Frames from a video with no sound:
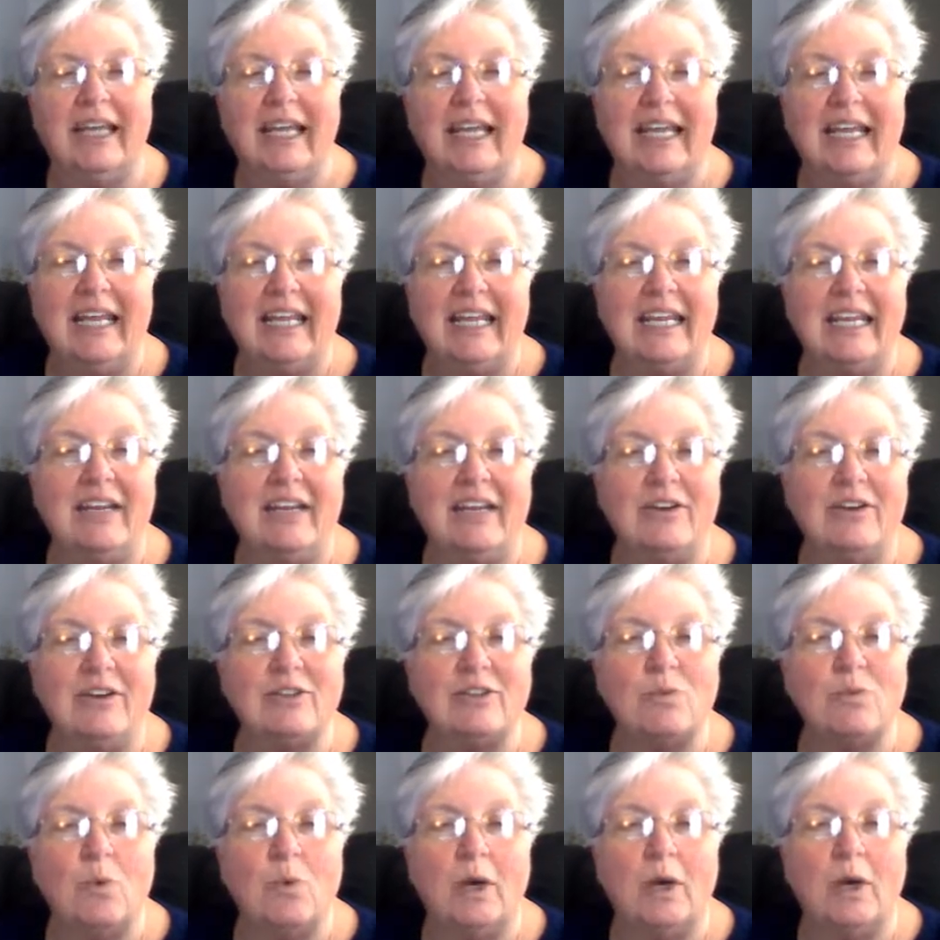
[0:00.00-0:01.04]
Here's
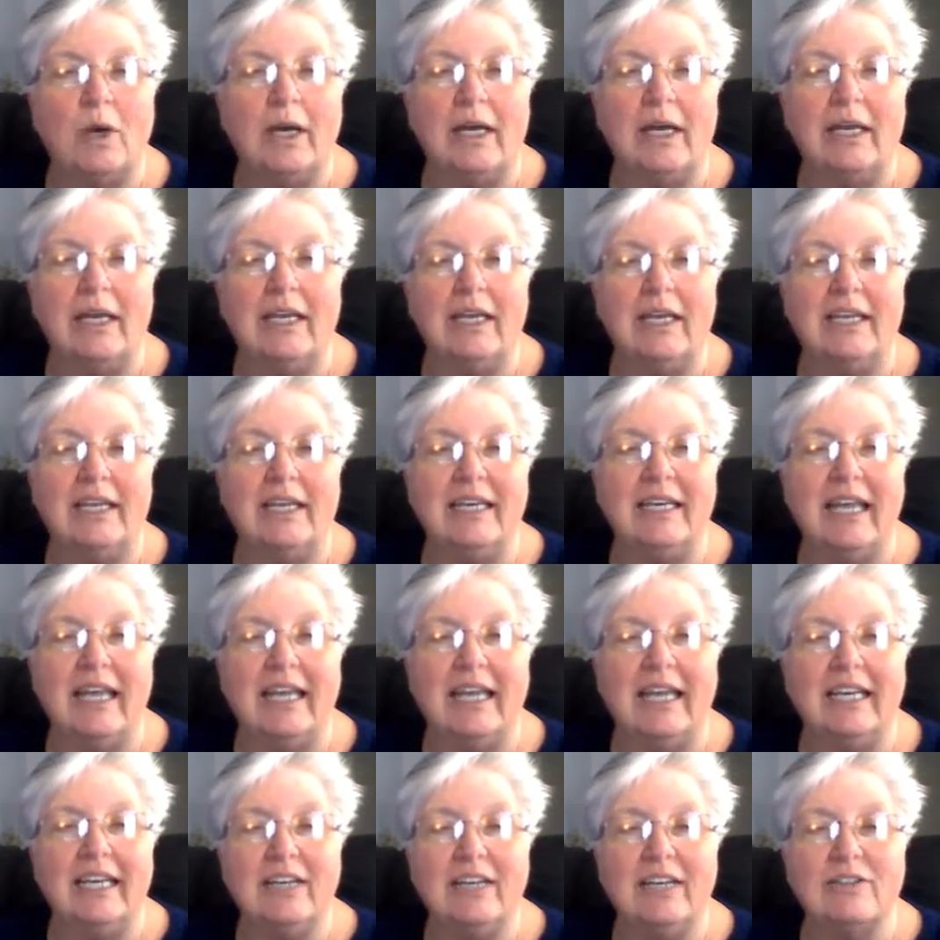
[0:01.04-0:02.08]
one and
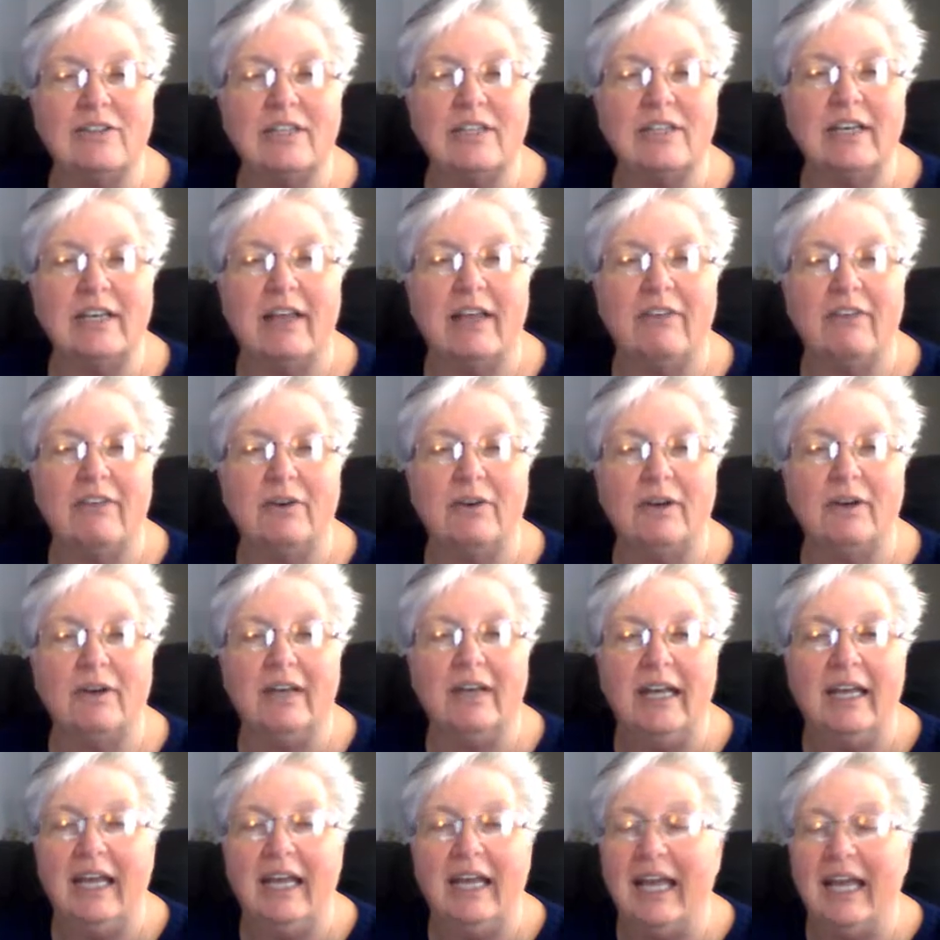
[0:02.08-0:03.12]
here's another,
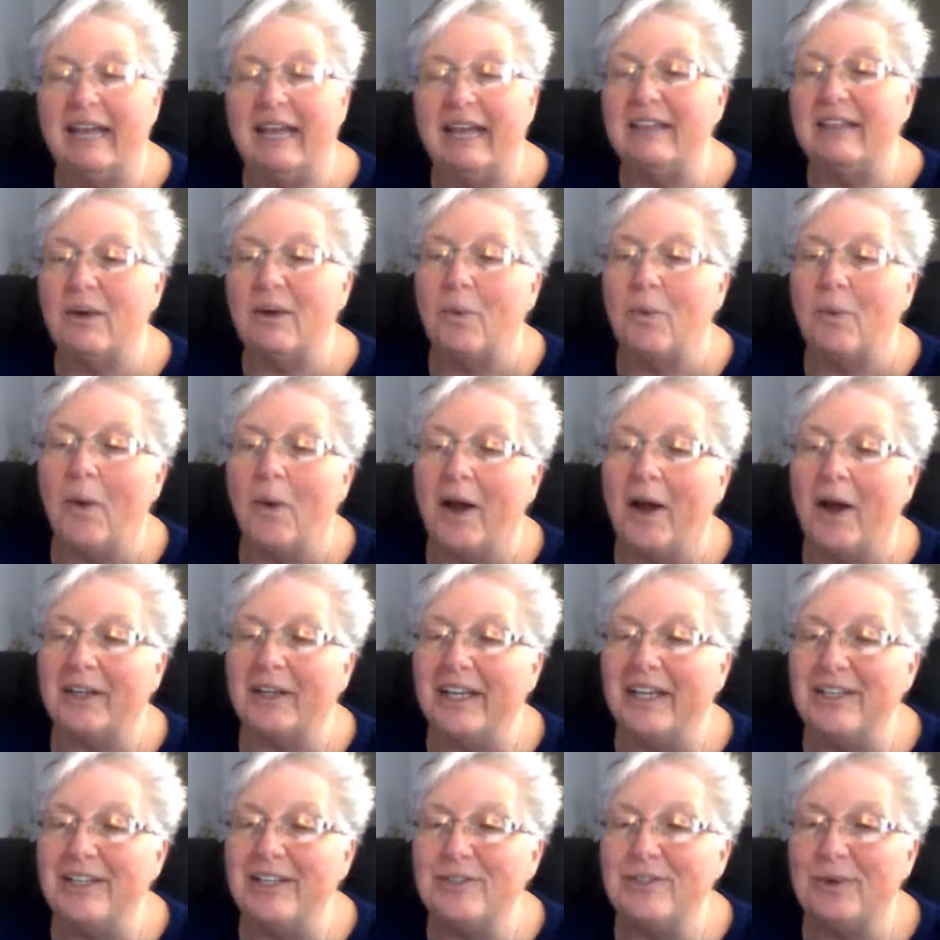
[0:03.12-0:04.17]
and they're walking
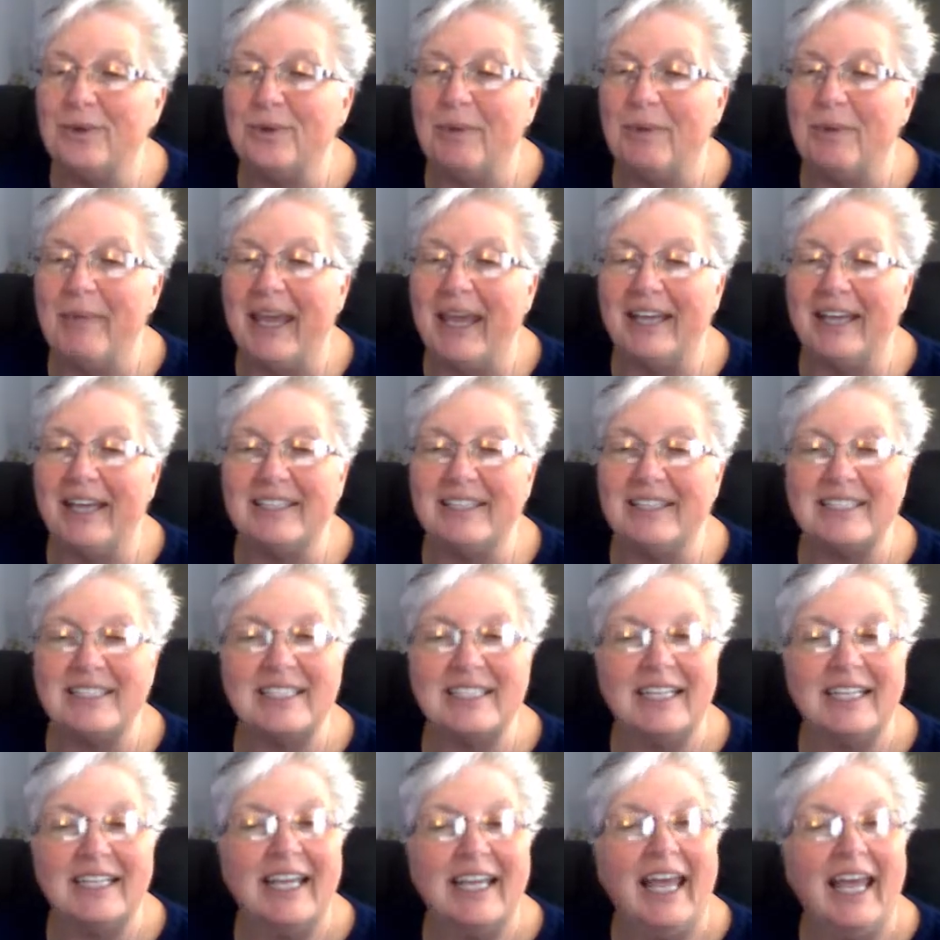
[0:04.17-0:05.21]
to Emmaus.
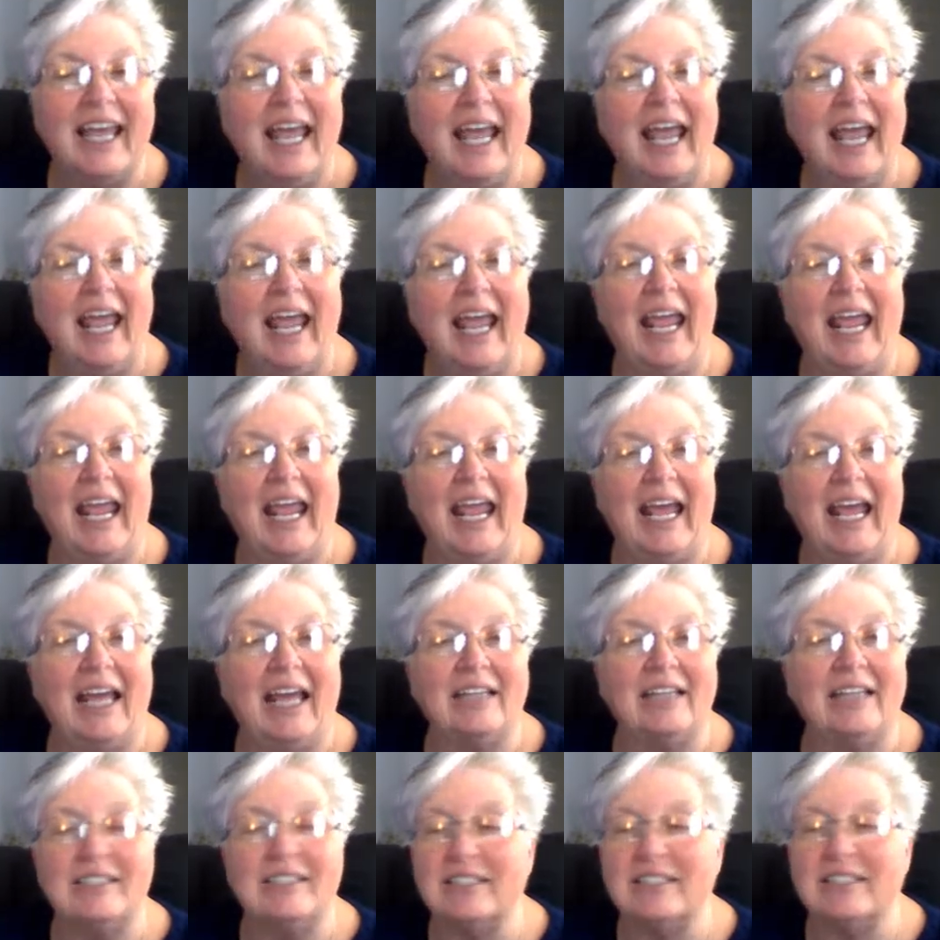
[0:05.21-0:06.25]
And
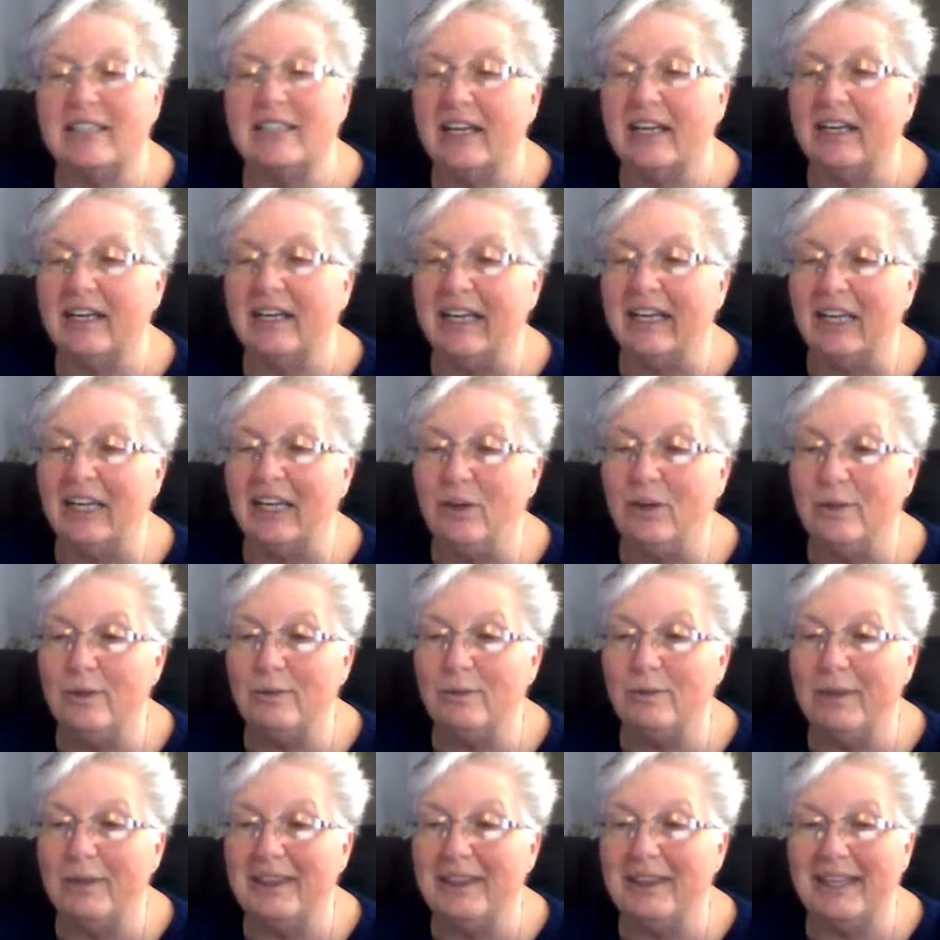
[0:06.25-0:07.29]
suddenly, who's
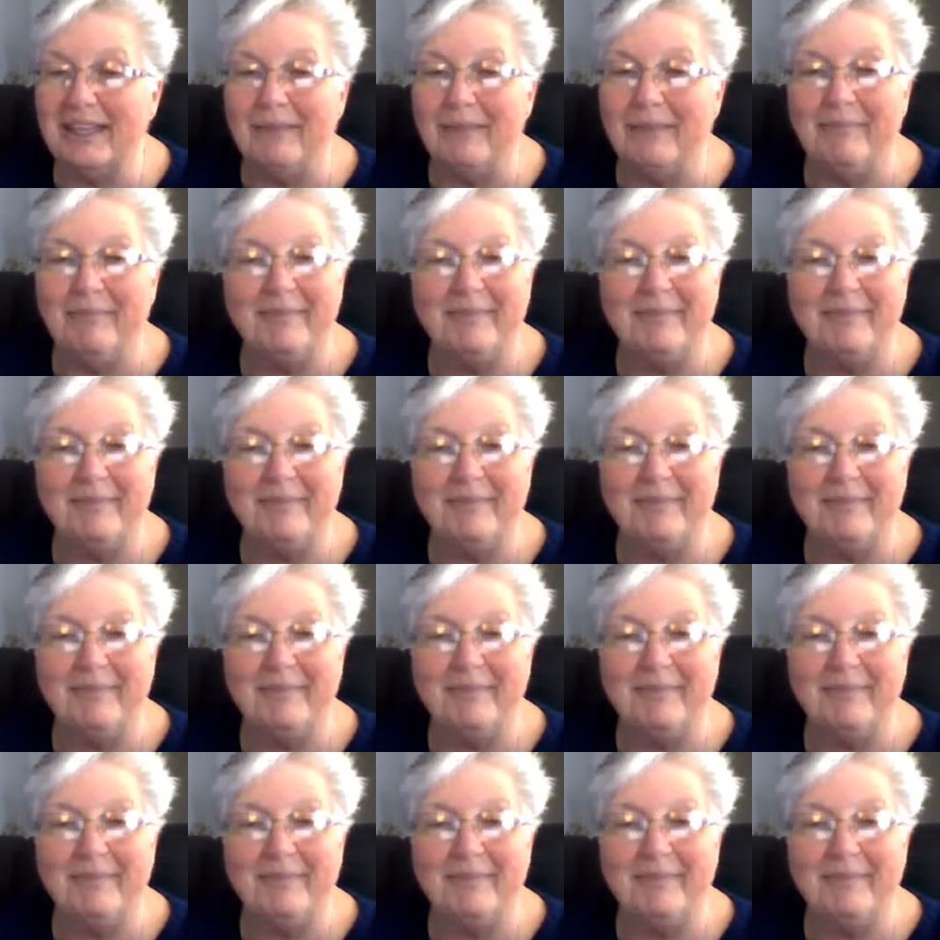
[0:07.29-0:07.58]
with them?